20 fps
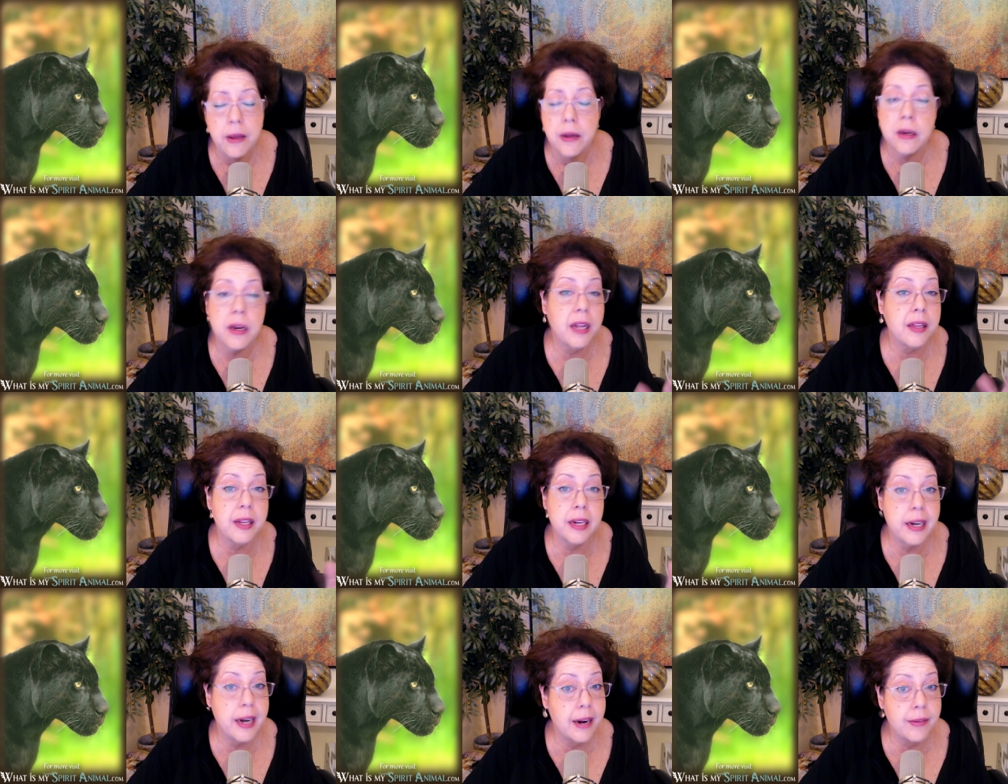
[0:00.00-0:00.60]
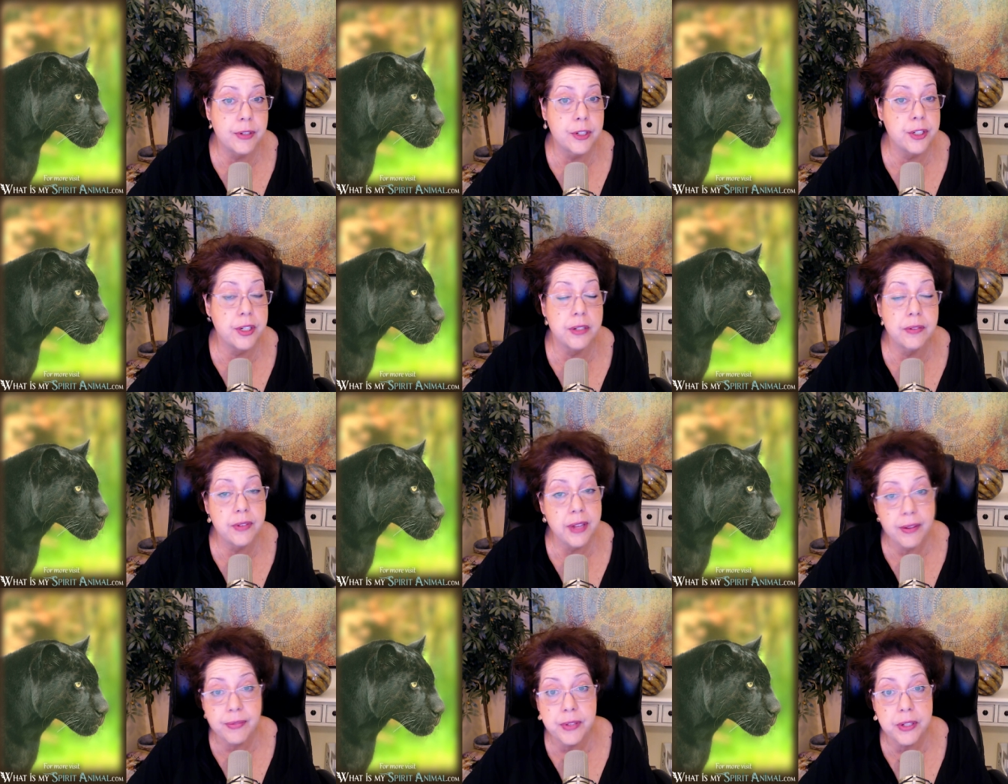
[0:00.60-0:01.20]
Not that it ever should have
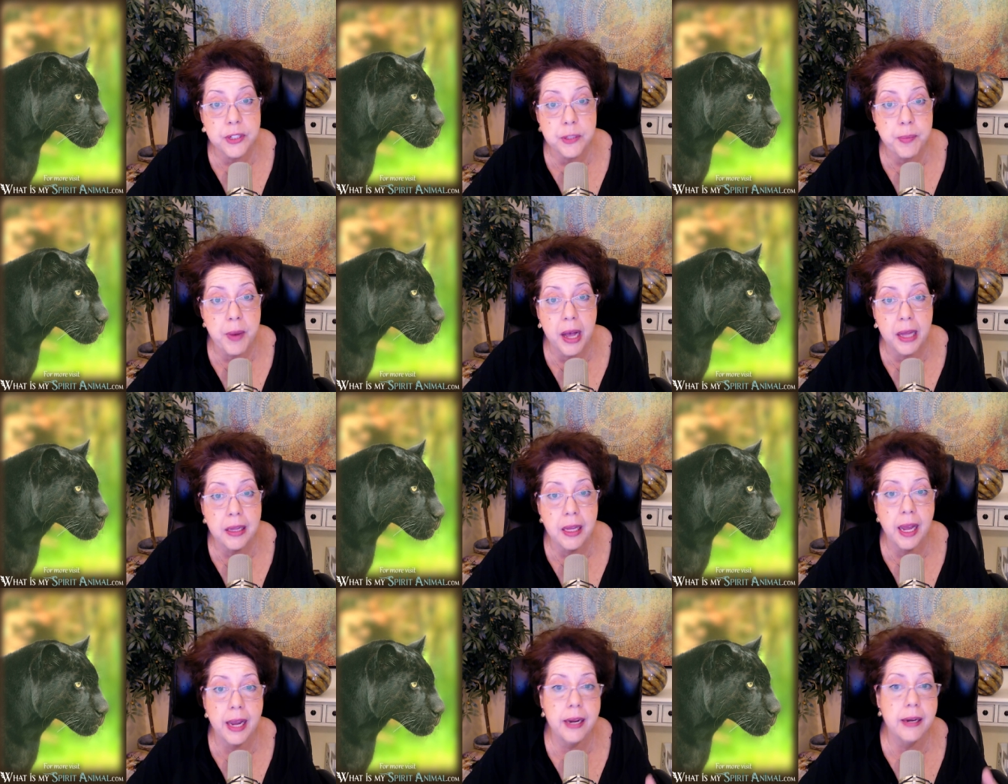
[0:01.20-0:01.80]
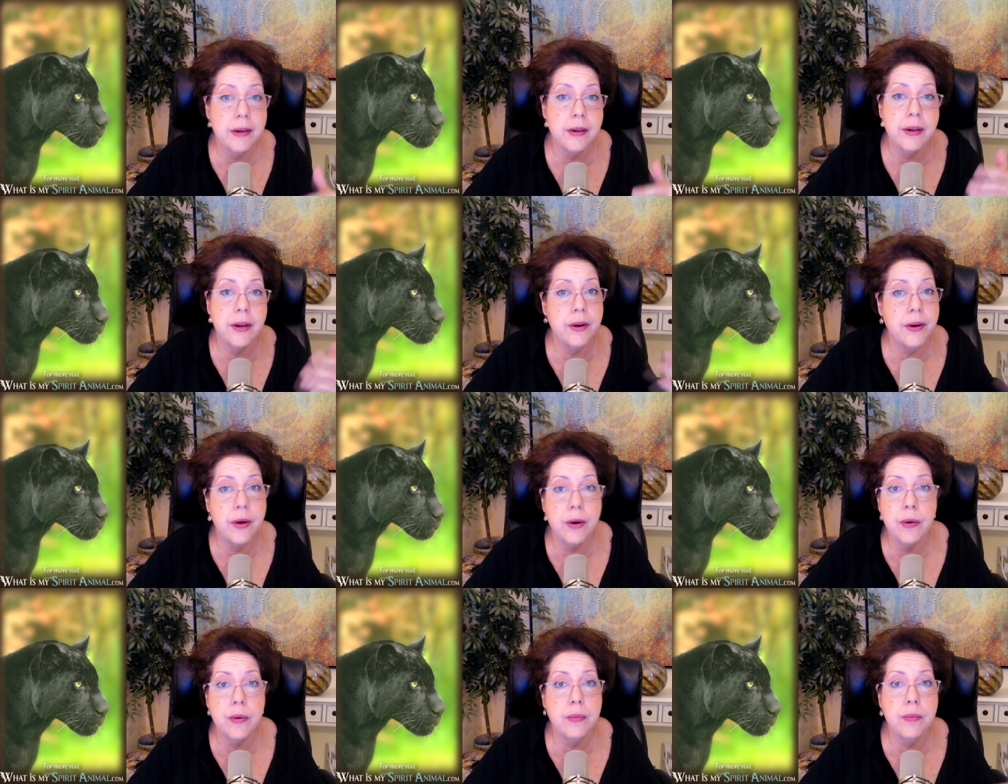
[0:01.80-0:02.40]
left the spotlight. You
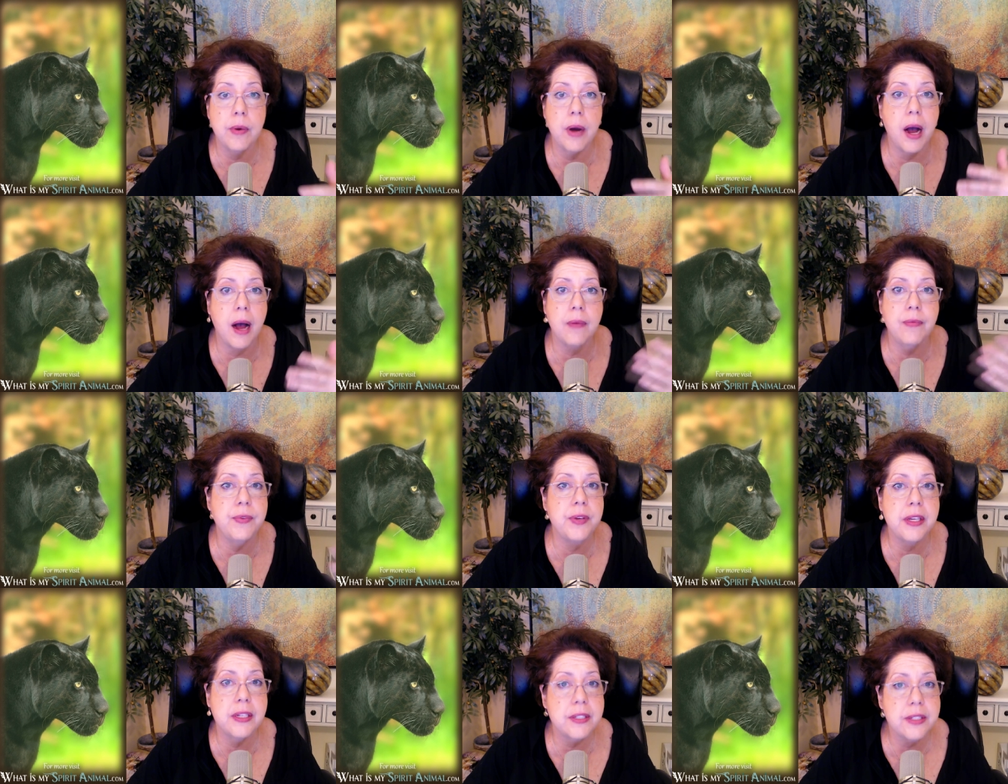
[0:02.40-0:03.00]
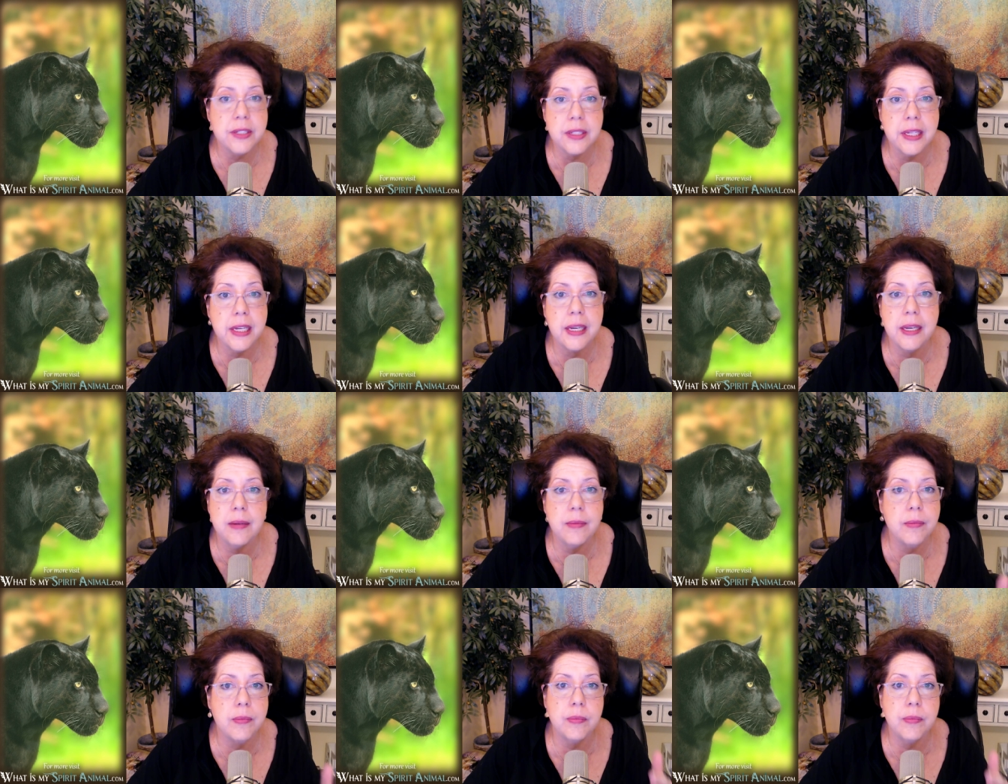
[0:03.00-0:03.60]
know, obviously,